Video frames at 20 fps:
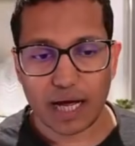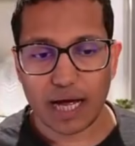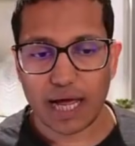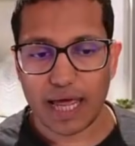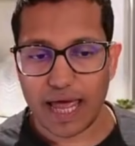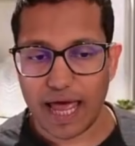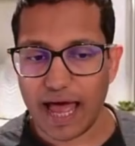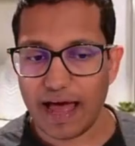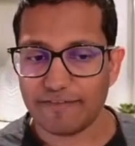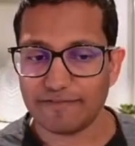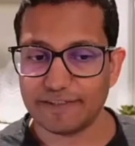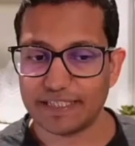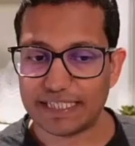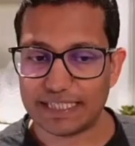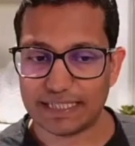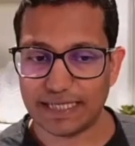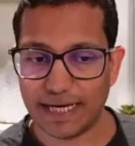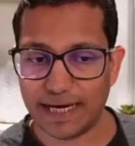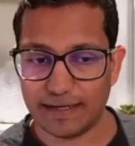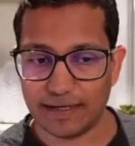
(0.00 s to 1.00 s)
I have this
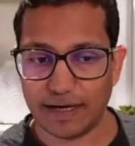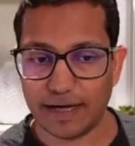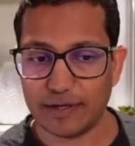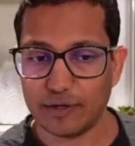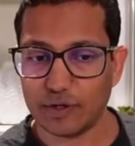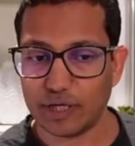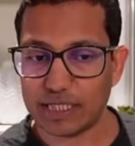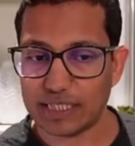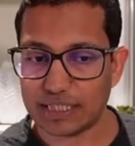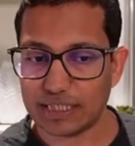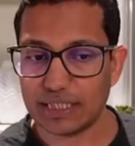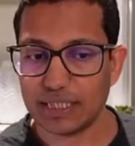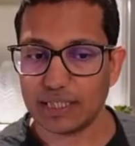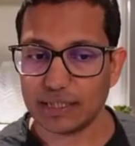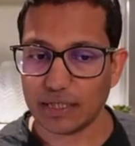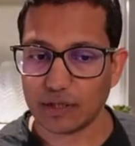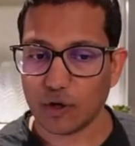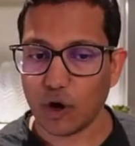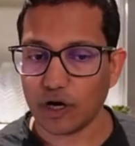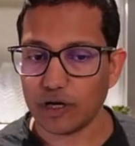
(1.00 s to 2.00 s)
data and you can see
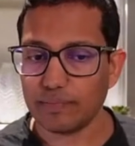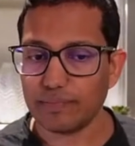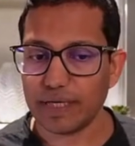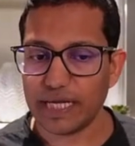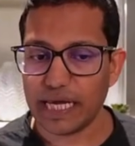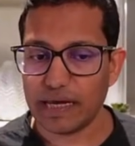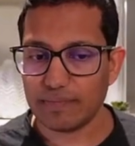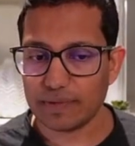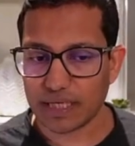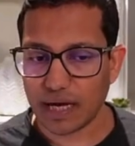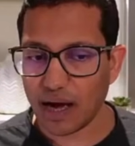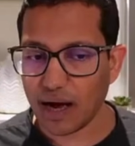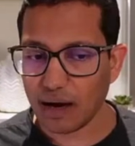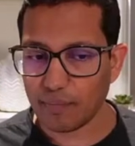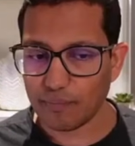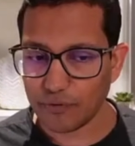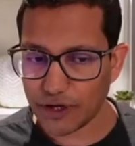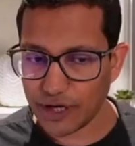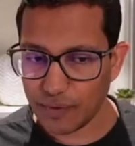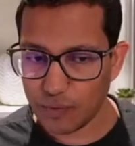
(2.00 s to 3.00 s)
the column names are
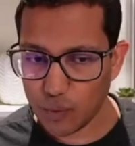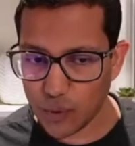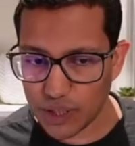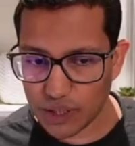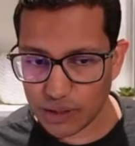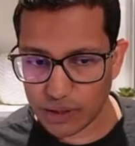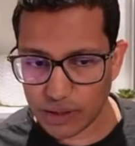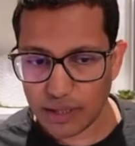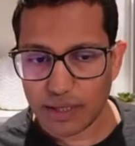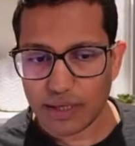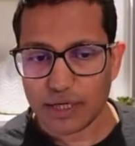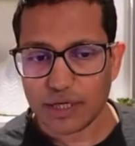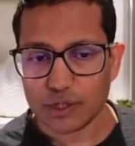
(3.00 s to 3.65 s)
pretty weird.